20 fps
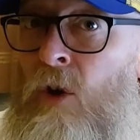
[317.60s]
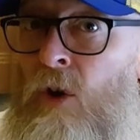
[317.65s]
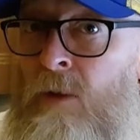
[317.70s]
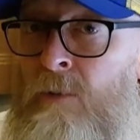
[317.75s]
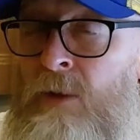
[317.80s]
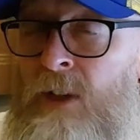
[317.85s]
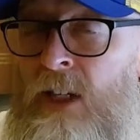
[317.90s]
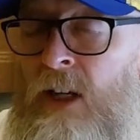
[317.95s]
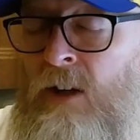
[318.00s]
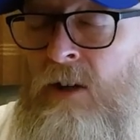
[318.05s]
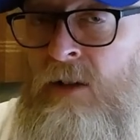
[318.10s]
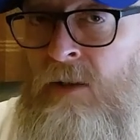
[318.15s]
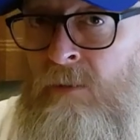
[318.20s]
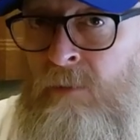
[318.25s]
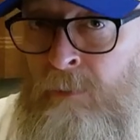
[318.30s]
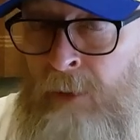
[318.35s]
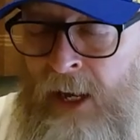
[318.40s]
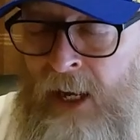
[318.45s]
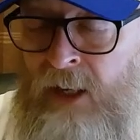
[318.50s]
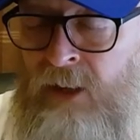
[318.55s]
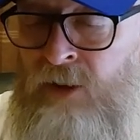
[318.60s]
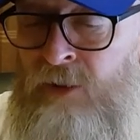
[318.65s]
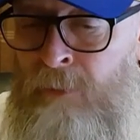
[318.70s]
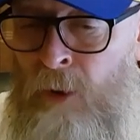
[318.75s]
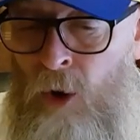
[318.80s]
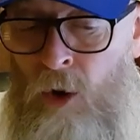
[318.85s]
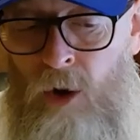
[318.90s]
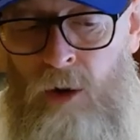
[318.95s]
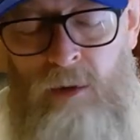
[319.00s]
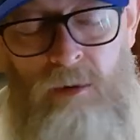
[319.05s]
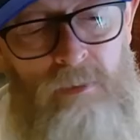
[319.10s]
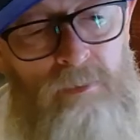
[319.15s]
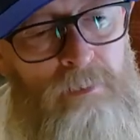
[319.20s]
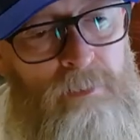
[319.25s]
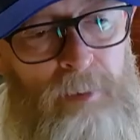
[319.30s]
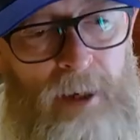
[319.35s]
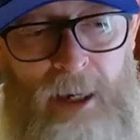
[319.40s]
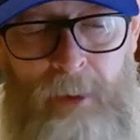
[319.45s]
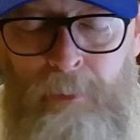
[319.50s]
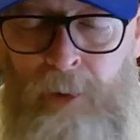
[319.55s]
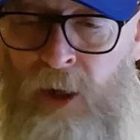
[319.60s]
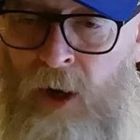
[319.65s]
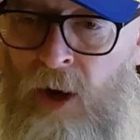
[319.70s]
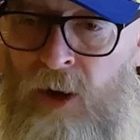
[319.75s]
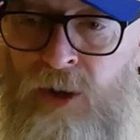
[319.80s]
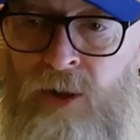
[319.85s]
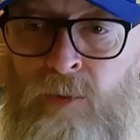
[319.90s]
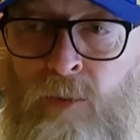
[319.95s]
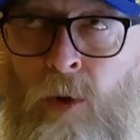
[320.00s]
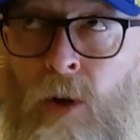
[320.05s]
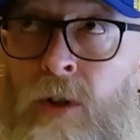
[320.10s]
column stills. Big, small, big production